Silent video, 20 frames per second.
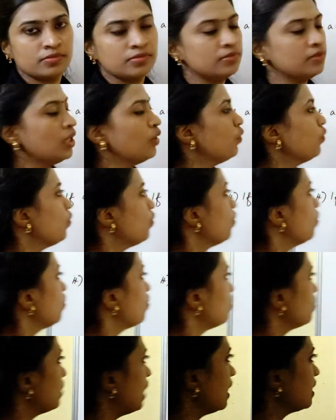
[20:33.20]
Now
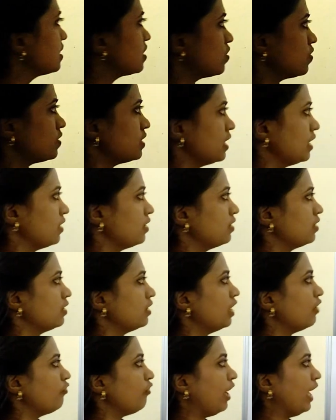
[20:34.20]
next question.
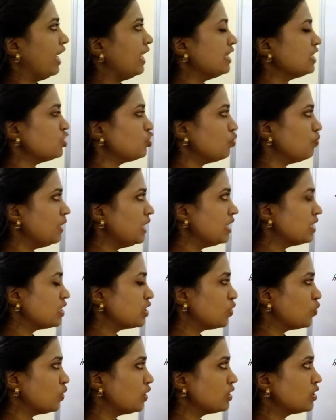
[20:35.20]
If A is to B is
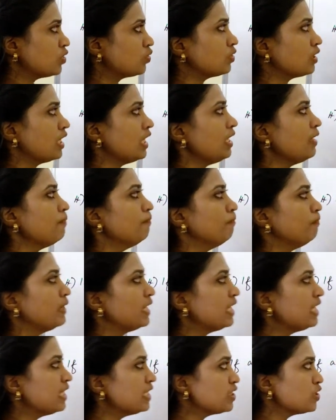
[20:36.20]
2 is to 3,
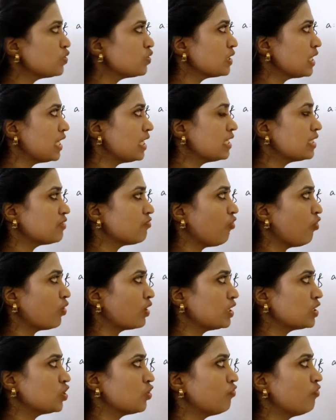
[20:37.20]
B is to C is
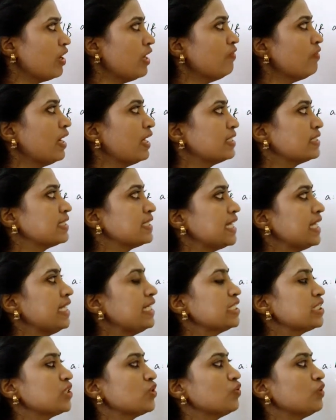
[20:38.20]
4 is to 5, and
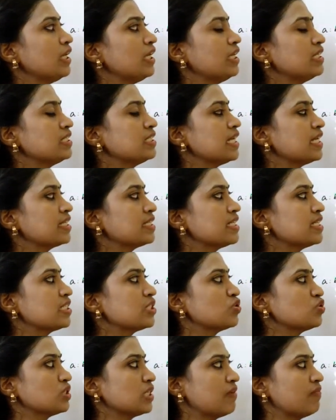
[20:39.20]
C is to D is 6
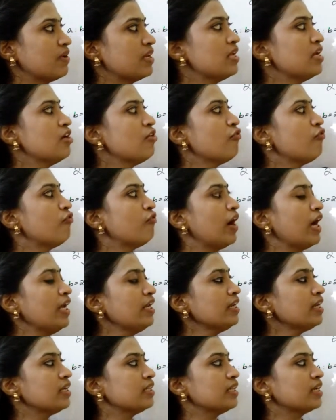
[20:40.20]
is to 7.
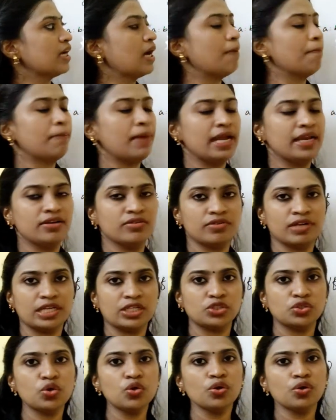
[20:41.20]
Find the combined
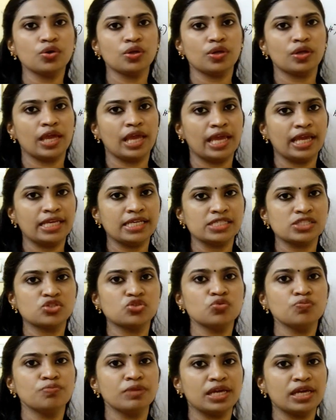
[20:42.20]
ratio A is
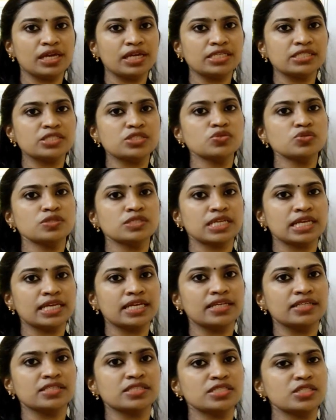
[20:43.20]
to B is to
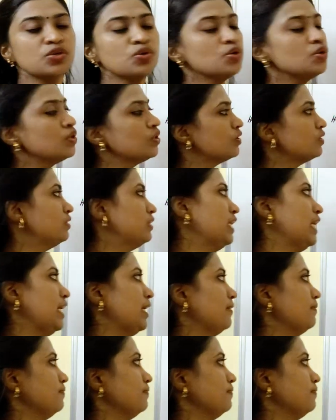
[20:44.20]
C is to D.